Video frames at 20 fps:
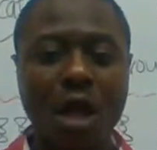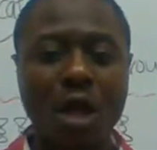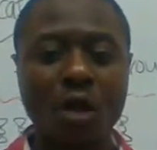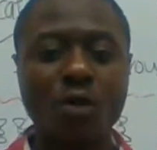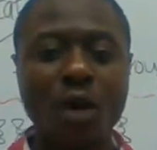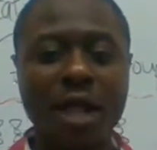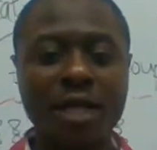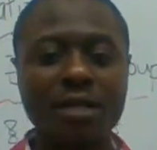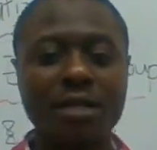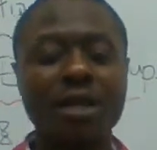
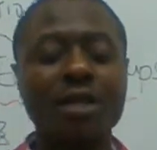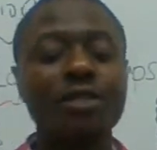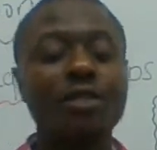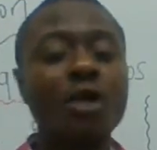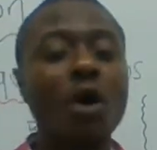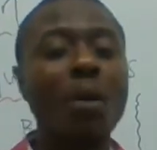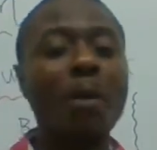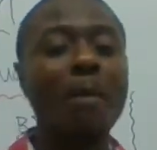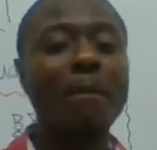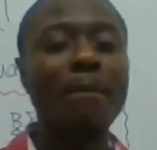Great.
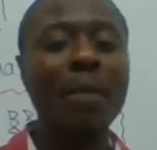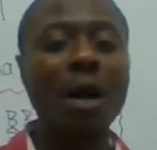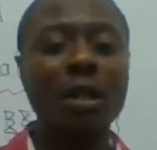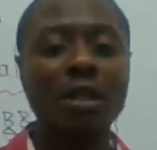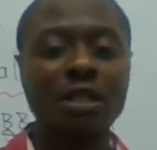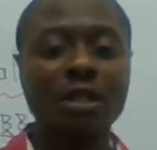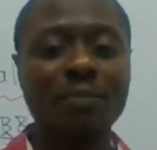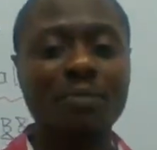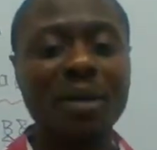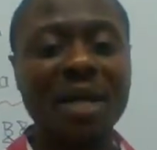So
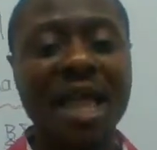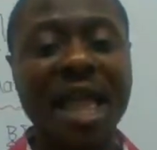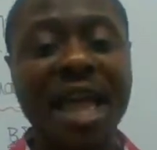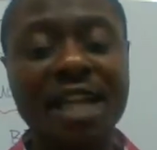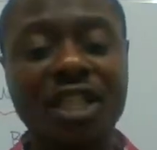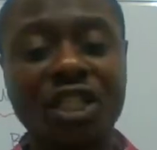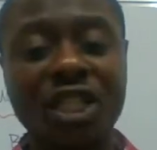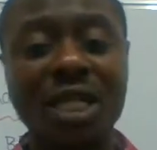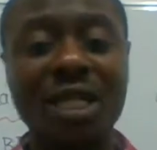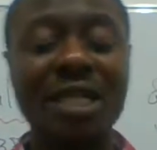
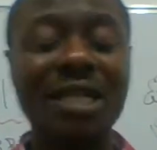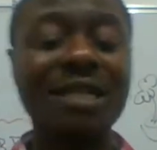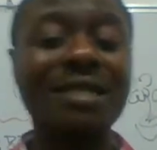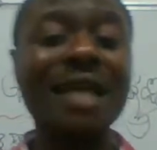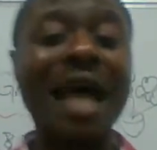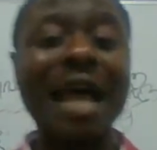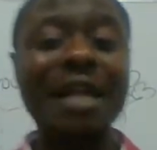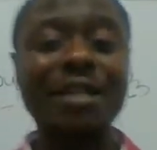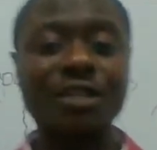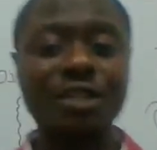multiplication is
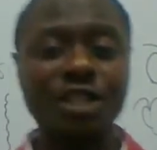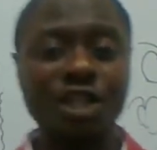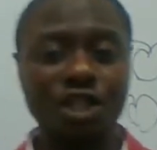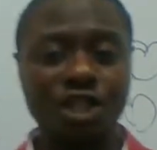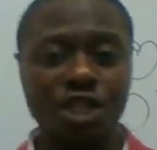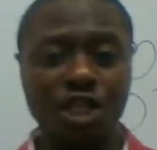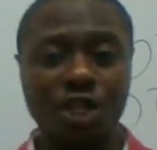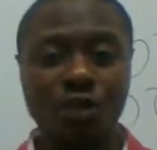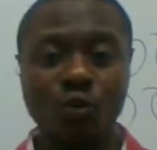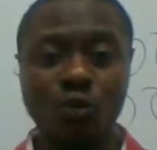
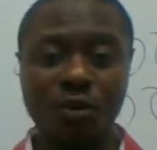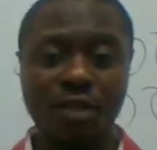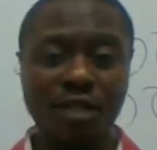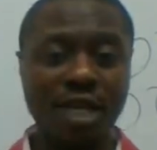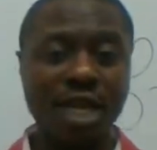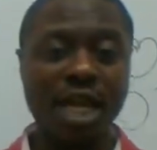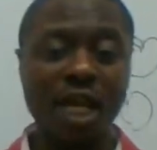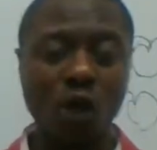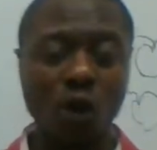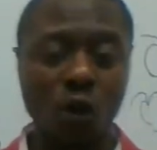addition
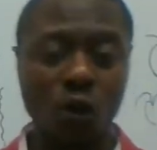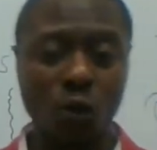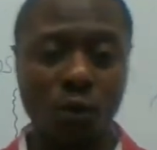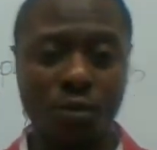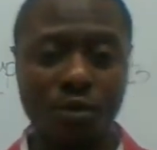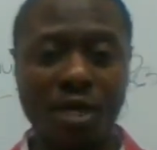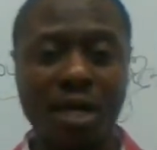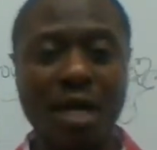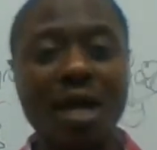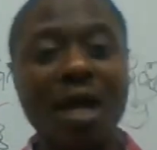with equal
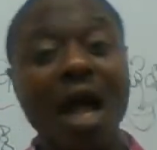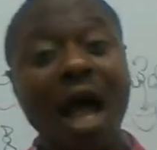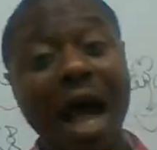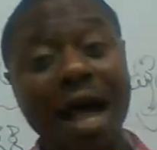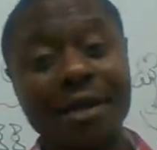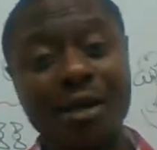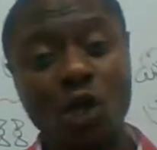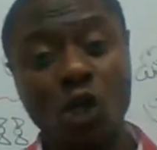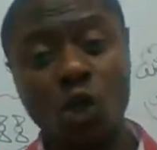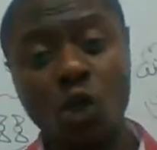groups.
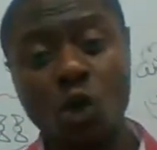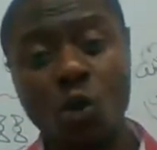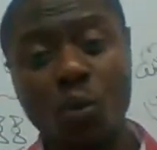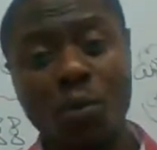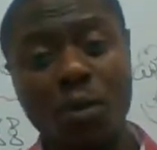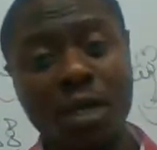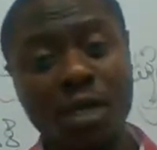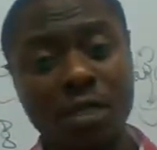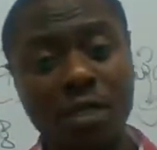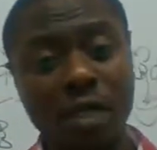And a
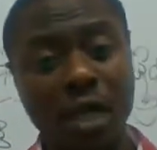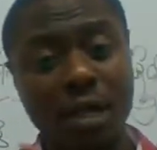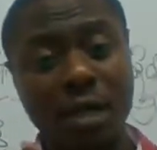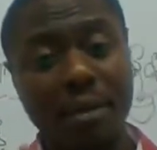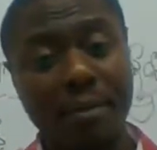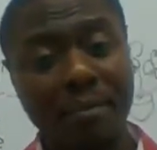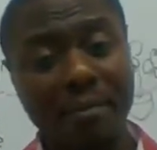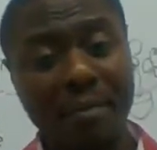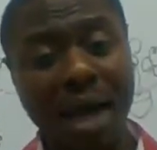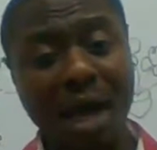group is an
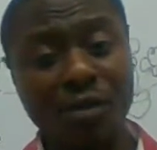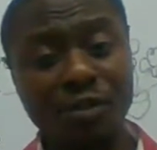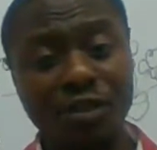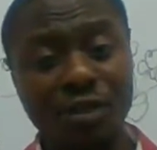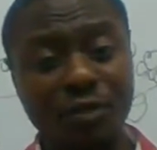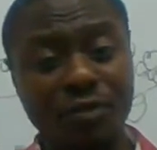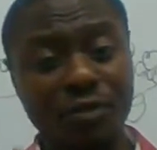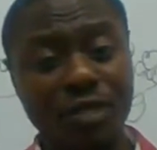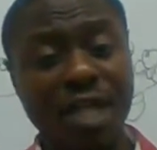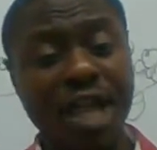amount
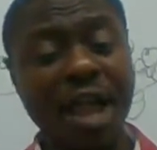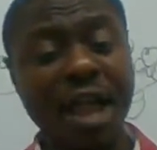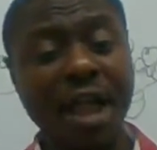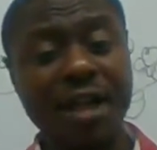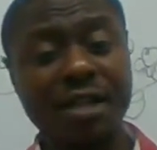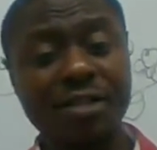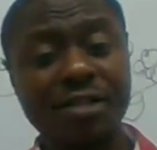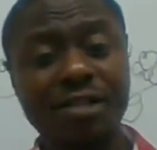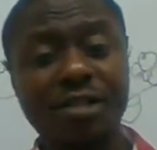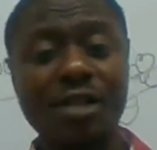of
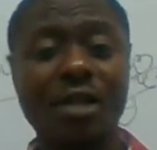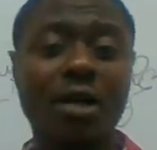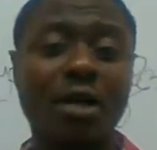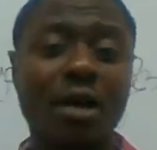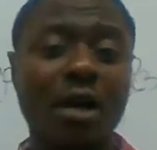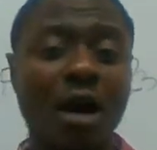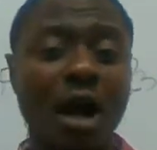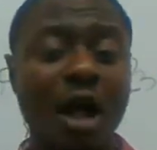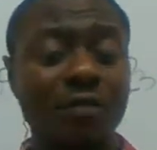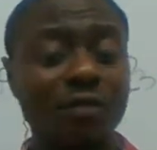things
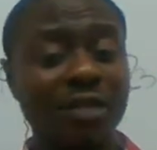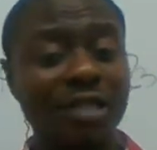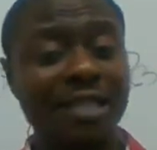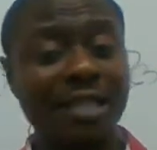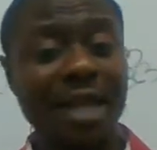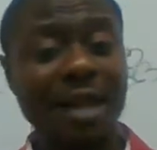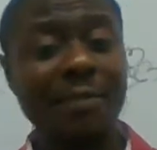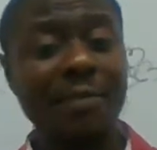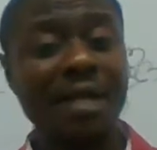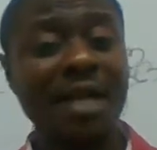of the
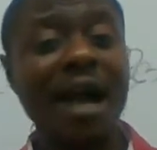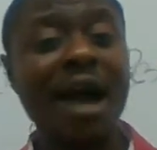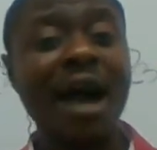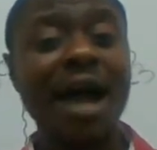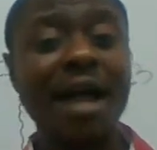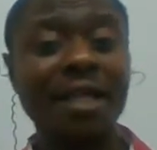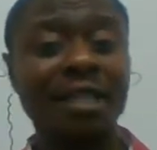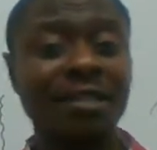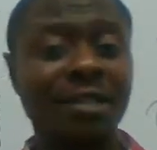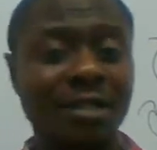same
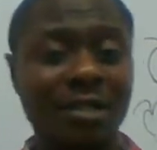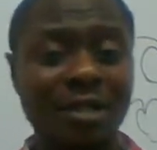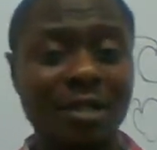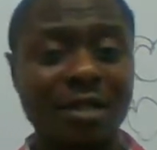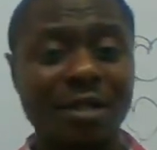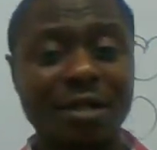kind.